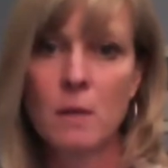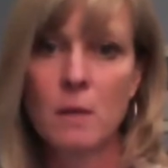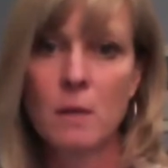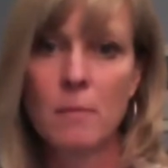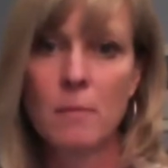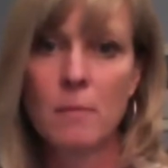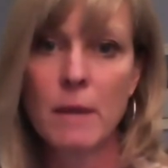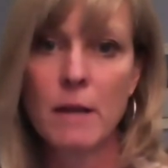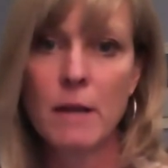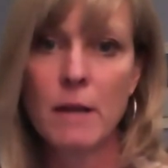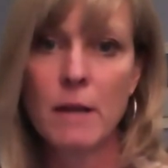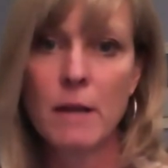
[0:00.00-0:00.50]

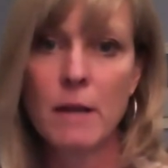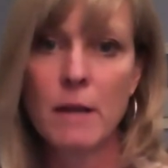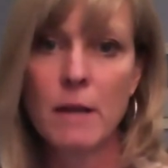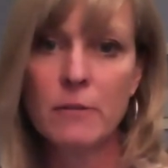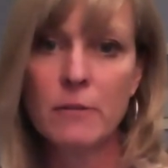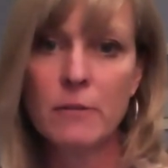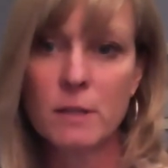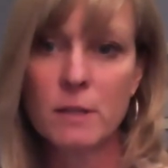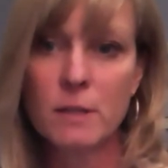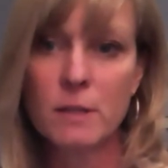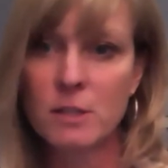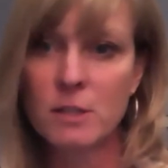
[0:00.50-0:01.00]
Michael Leaf
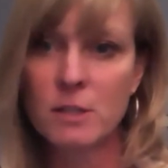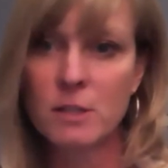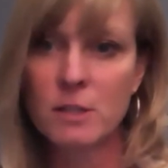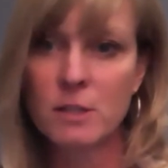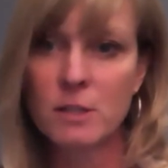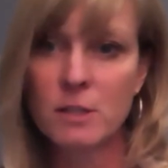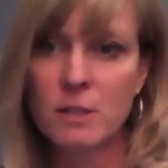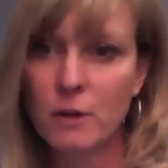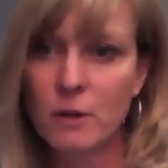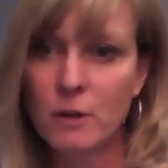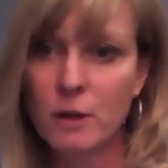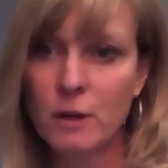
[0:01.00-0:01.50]
wants to know if
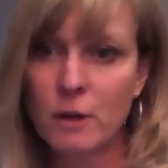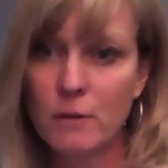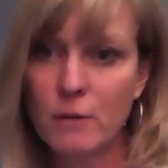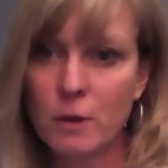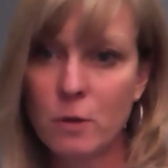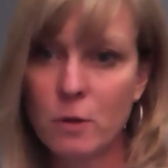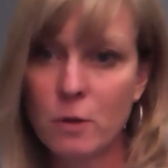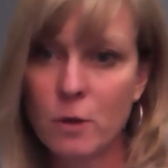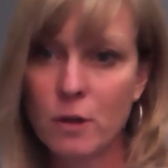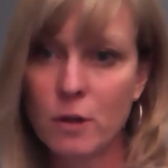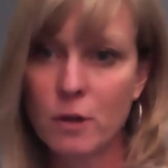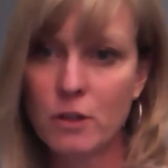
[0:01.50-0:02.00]
you're going to
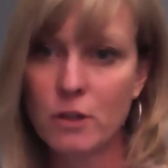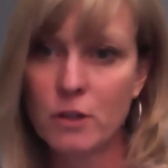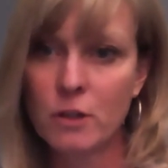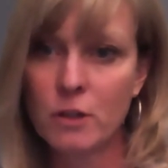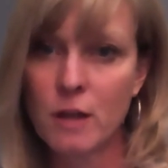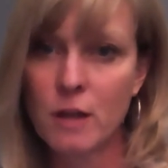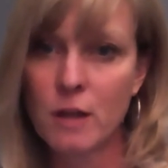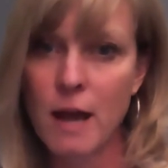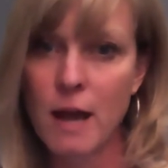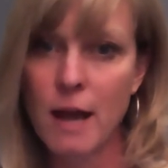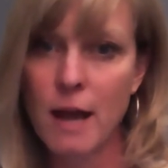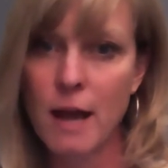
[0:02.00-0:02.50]
record your
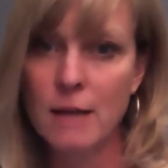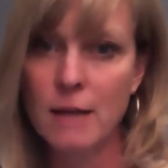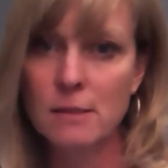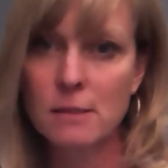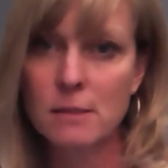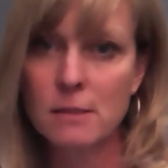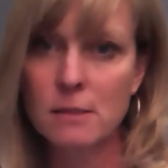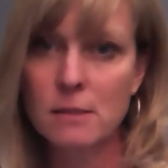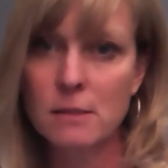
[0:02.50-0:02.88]
class.